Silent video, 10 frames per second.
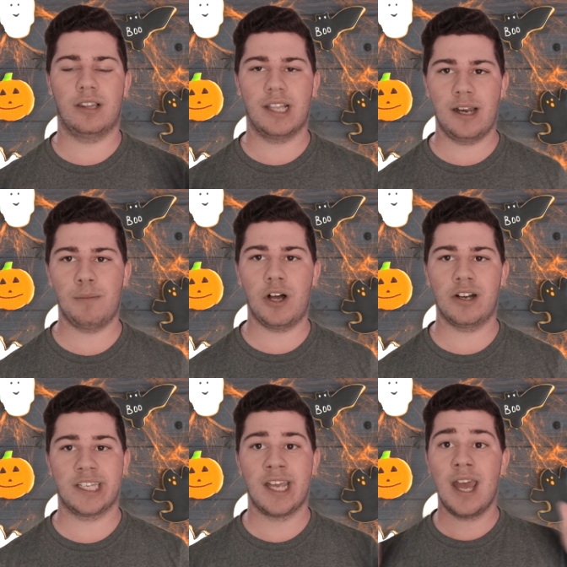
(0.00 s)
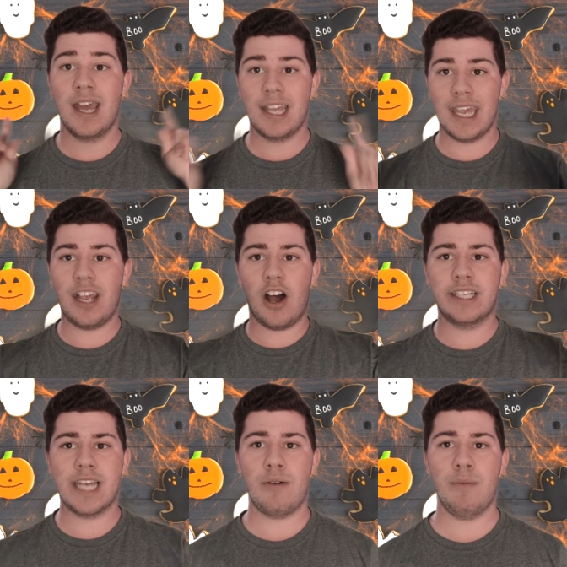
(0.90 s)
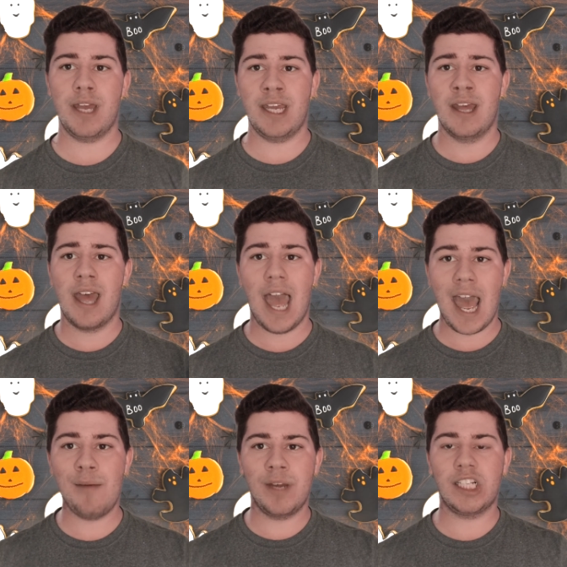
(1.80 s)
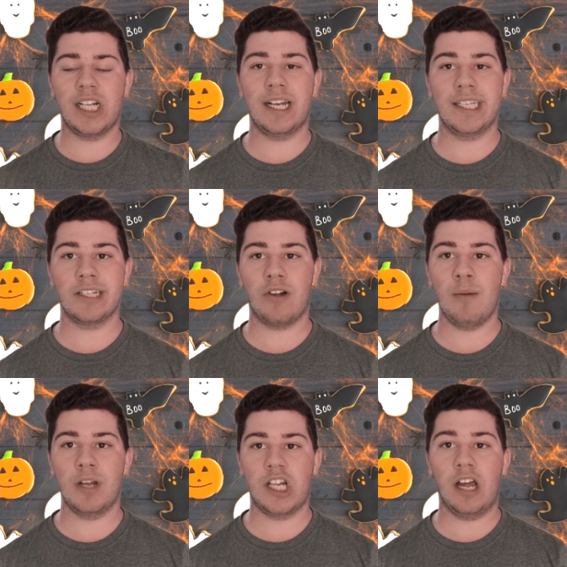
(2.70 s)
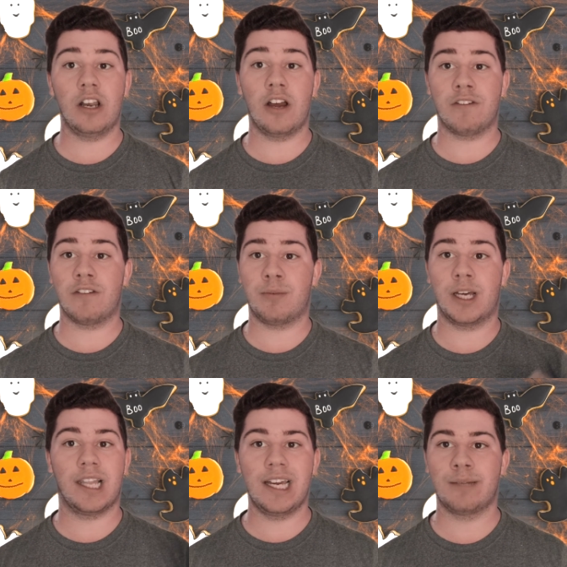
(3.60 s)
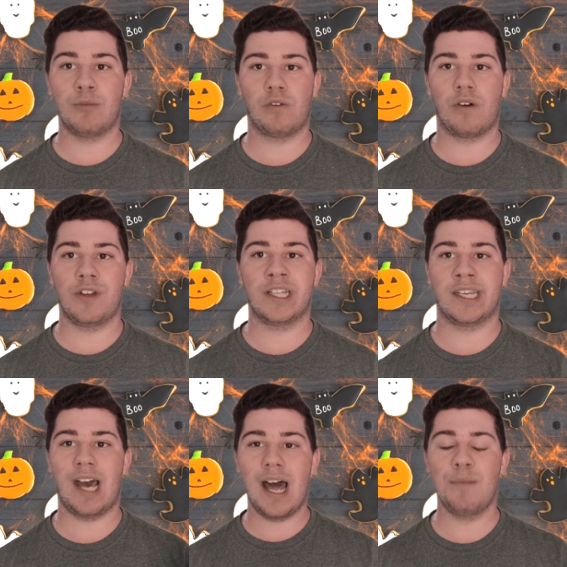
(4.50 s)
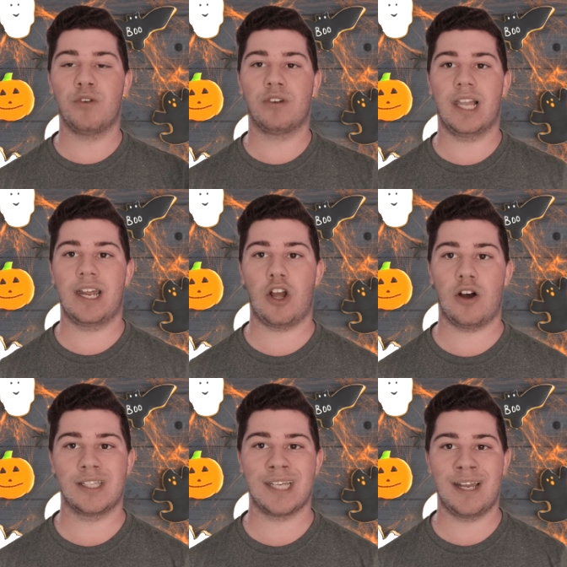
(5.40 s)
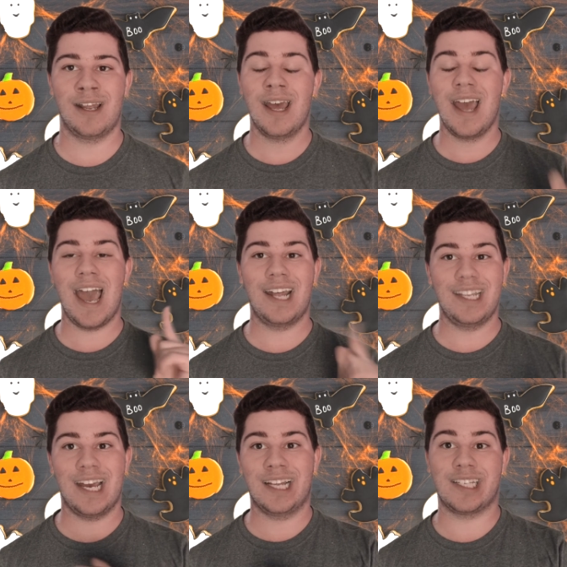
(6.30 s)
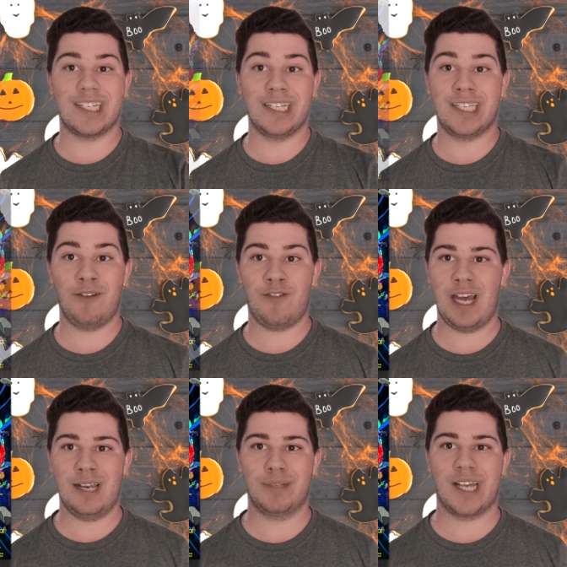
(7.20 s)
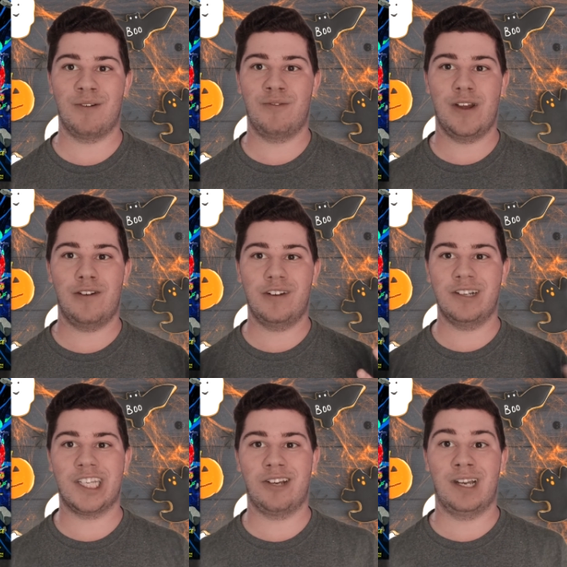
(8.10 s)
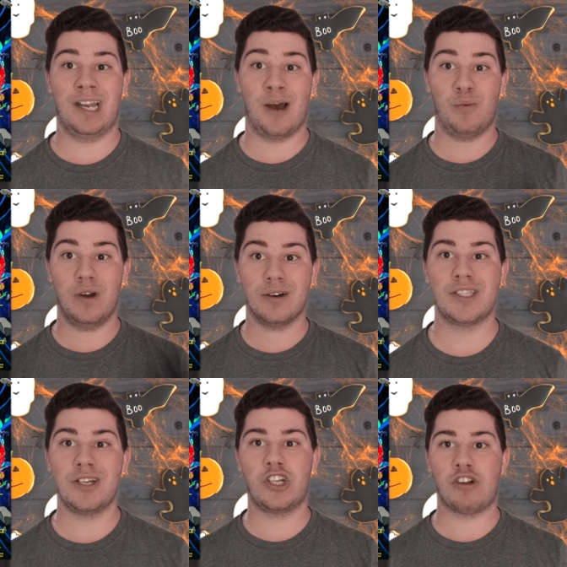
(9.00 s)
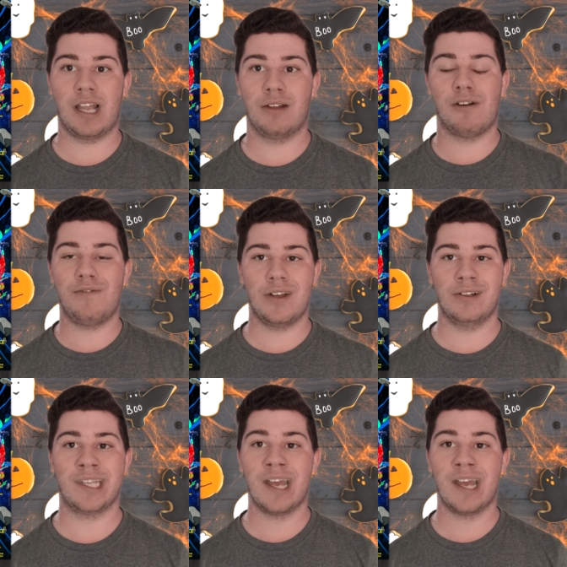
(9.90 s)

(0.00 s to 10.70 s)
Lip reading: Letterboxd. Keep contact with me. And make sure you guys subscribe to my channel and notify for my latest movie reviews and anime-related content. And yes, DC fandom's coming very, very soon, and I will do trailer reviews